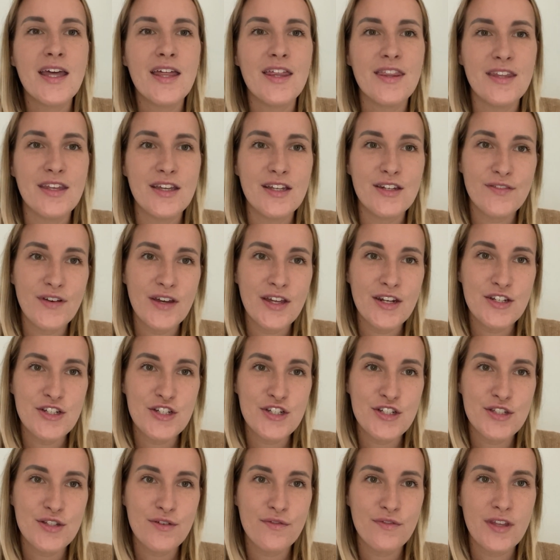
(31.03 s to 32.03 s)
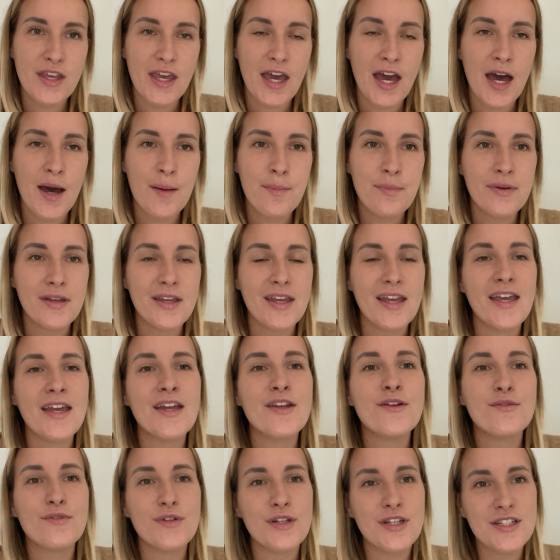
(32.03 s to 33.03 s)
the advantages of the app,
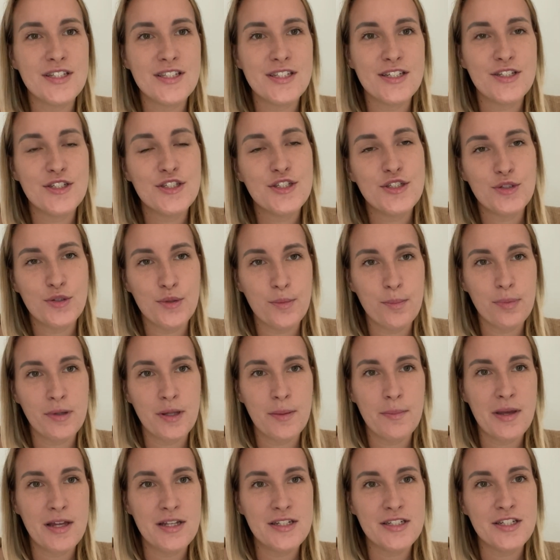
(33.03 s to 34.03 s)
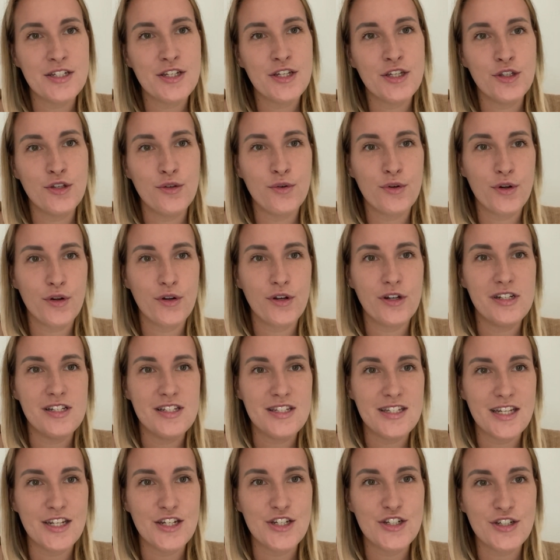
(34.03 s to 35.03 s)
and reasons to implement it in your
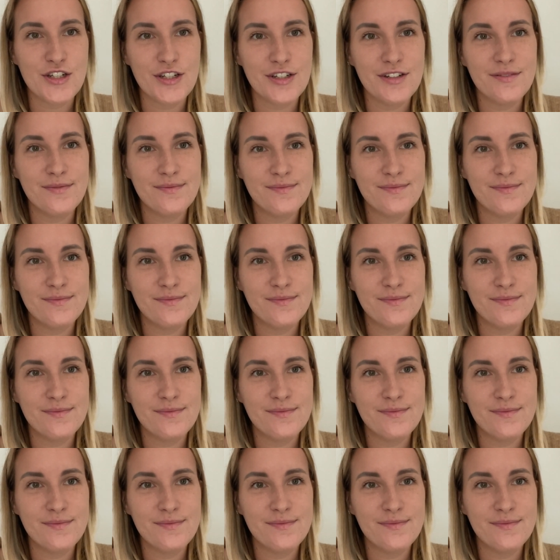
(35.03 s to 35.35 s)
organization.